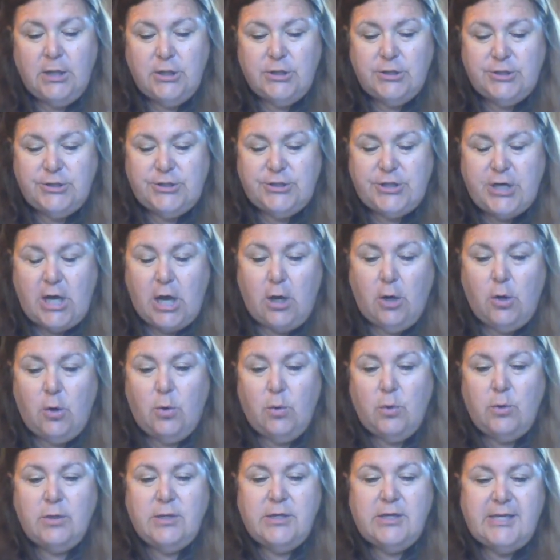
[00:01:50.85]
So
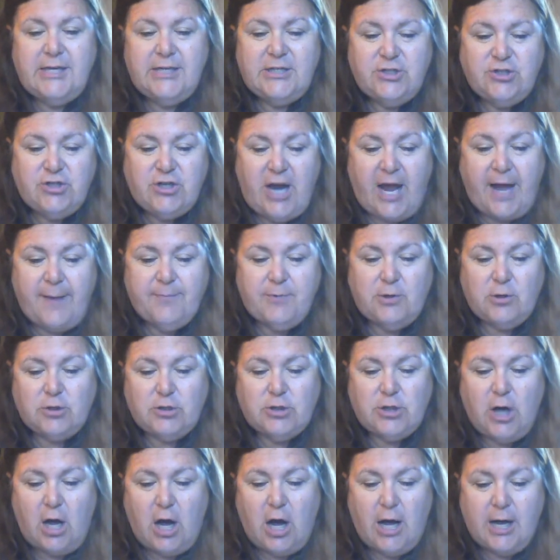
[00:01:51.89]
this chapter
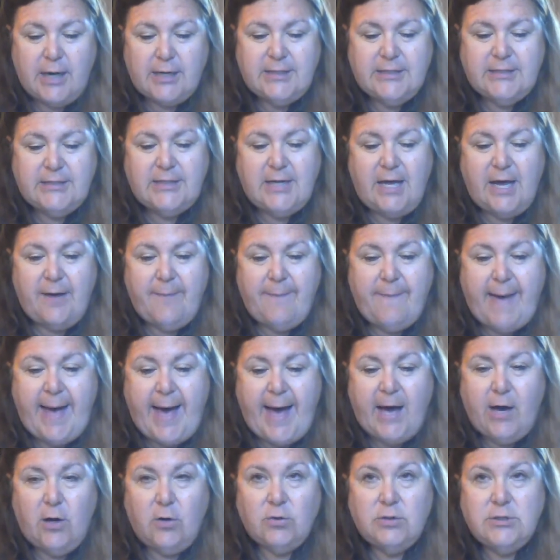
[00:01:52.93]
talks
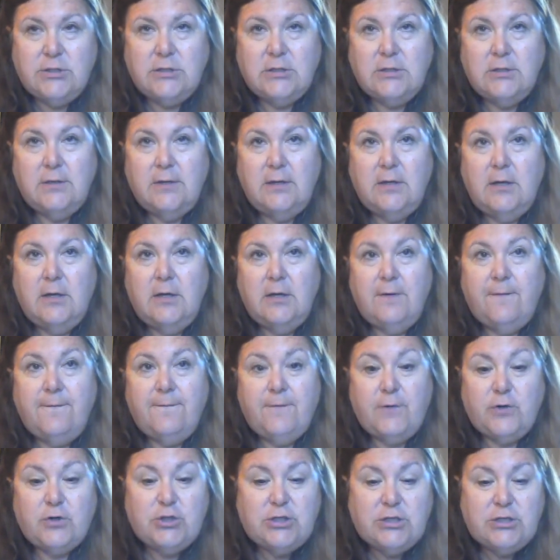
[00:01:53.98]
about,
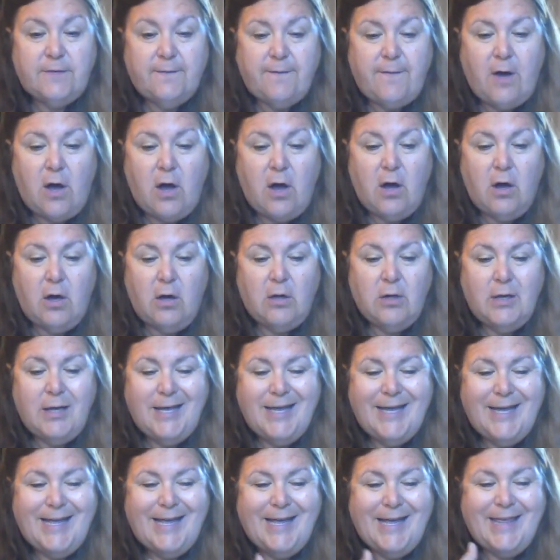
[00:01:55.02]
first of all,
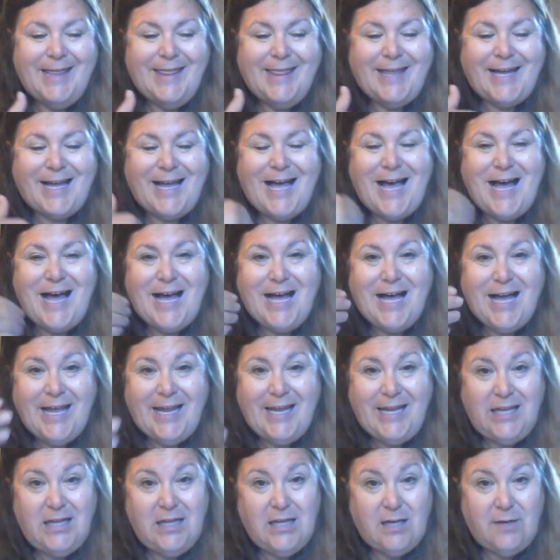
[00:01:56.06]
the
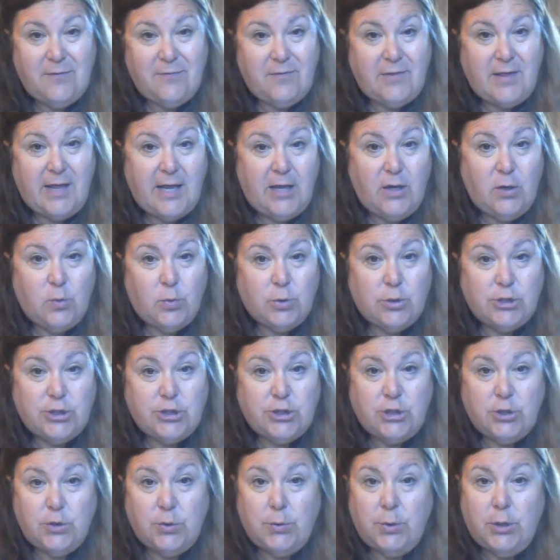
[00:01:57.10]
kind of language
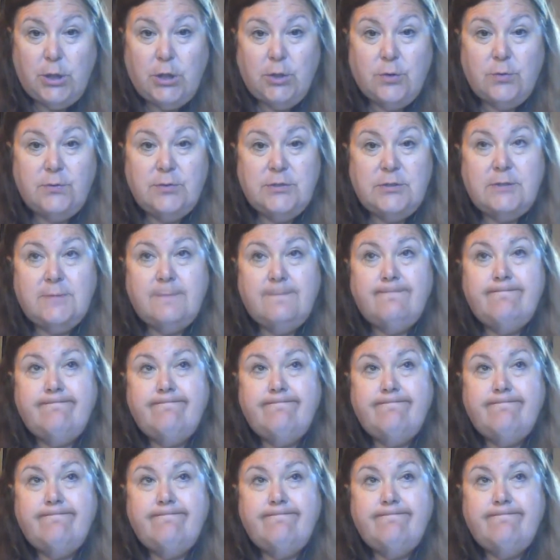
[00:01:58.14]
you use.